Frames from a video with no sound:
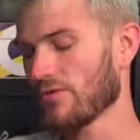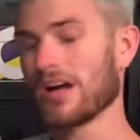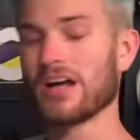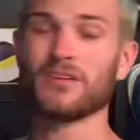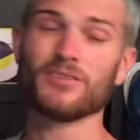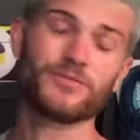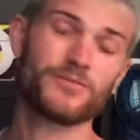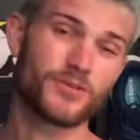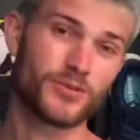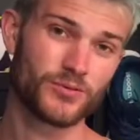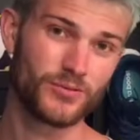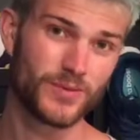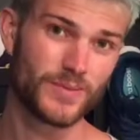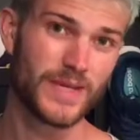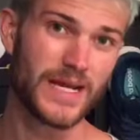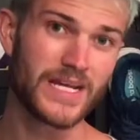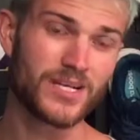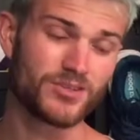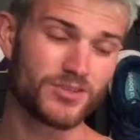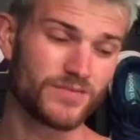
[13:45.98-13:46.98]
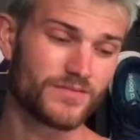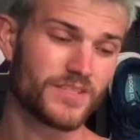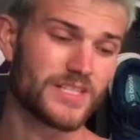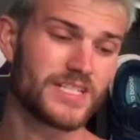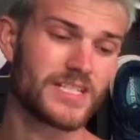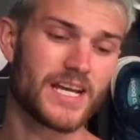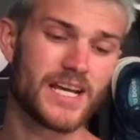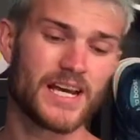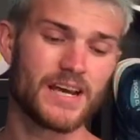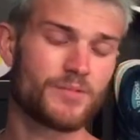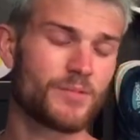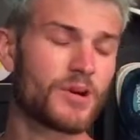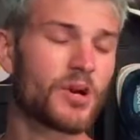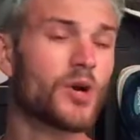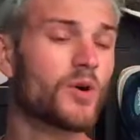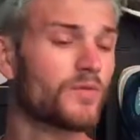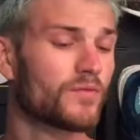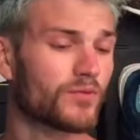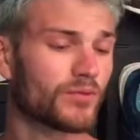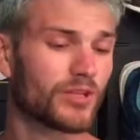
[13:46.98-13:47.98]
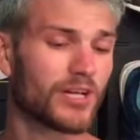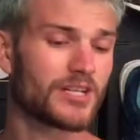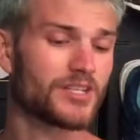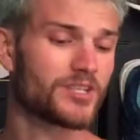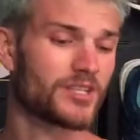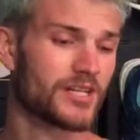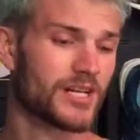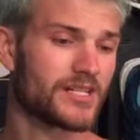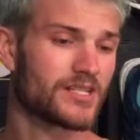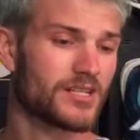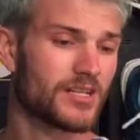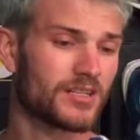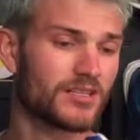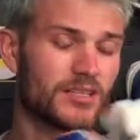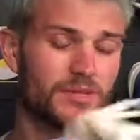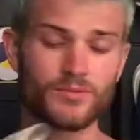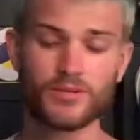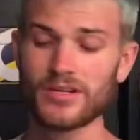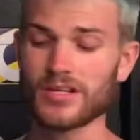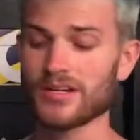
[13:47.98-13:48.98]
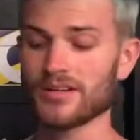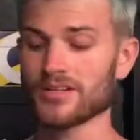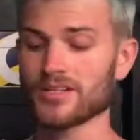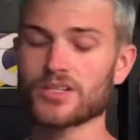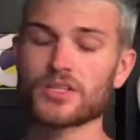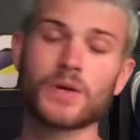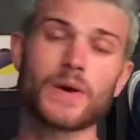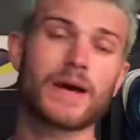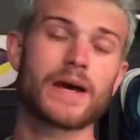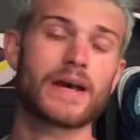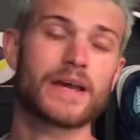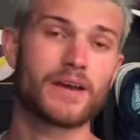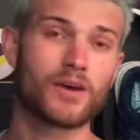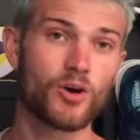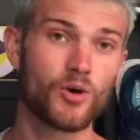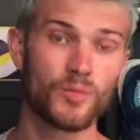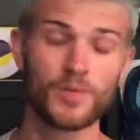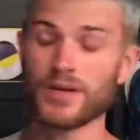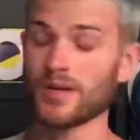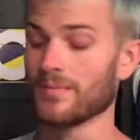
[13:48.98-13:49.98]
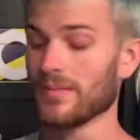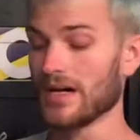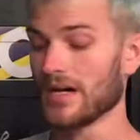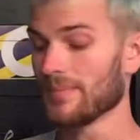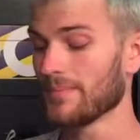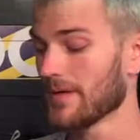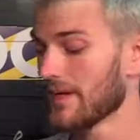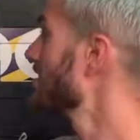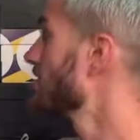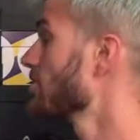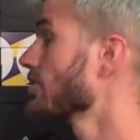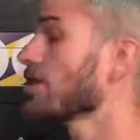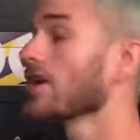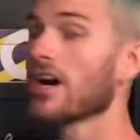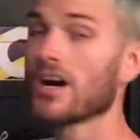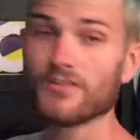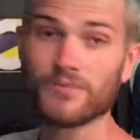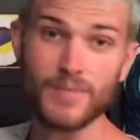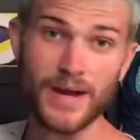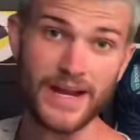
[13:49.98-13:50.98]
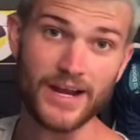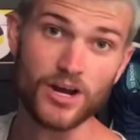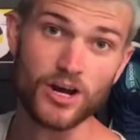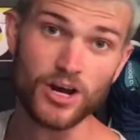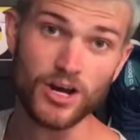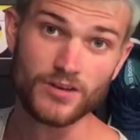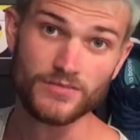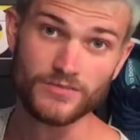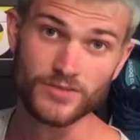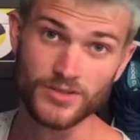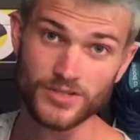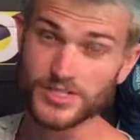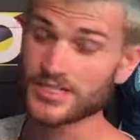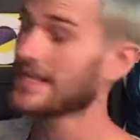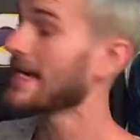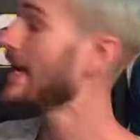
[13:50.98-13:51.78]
well, for the remainder of the day. I went home for lunch and I saw that they were here, so I opened them up. I took off my Converse